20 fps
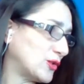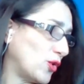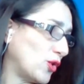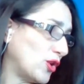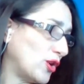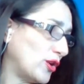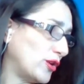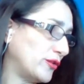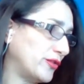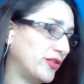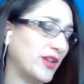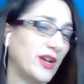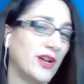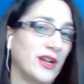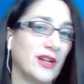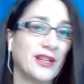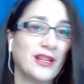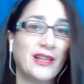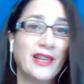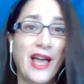called
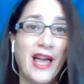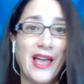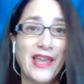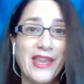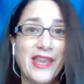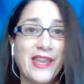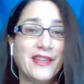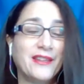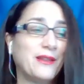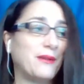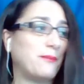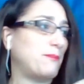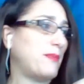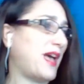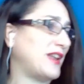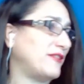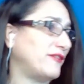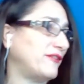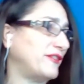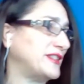the Client
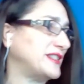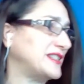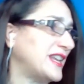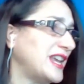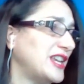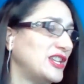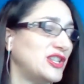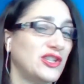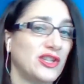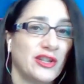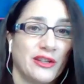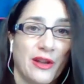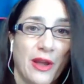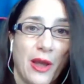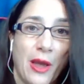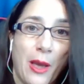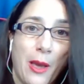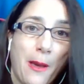Manifestation